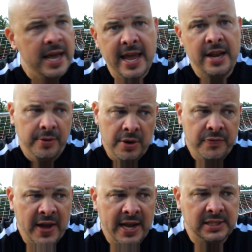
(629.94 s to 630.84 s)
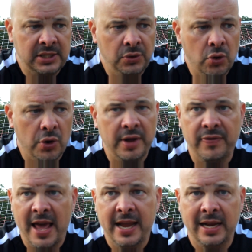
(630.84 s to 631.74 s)
again, and, and, thanks to Croydon
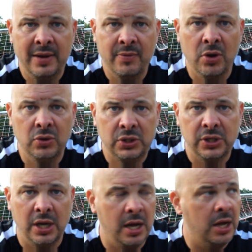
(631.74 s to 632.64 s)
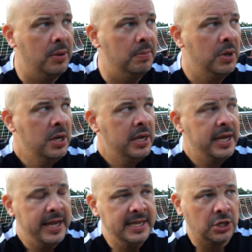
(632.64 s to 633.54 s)
Athletic, Lee Roots. Um,
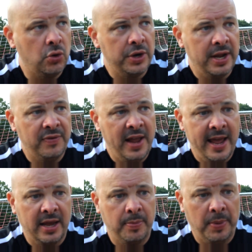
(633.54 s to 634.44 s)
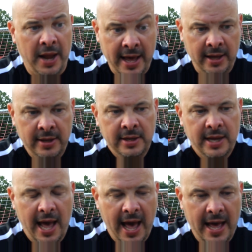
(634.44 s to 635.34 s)
he's a Croydon Athletic player,
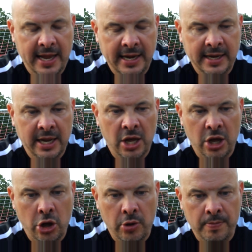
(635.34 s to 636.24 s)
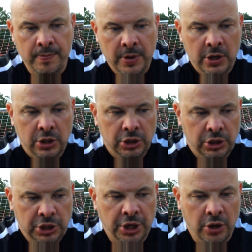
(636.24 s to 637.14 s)
and um,
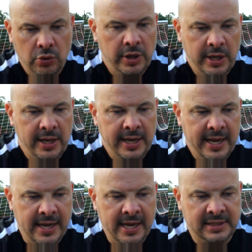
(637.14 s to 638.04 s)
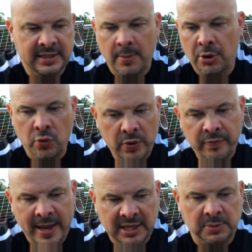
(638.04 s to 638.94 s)
you know, he's someone who
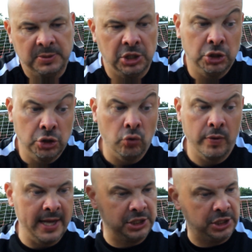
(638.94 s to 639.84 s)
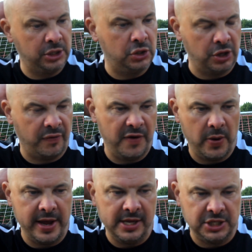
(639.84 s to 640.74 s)
we've managed to dual reg because I
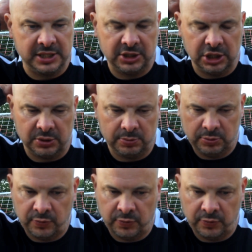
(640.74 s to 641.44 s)
felt he just just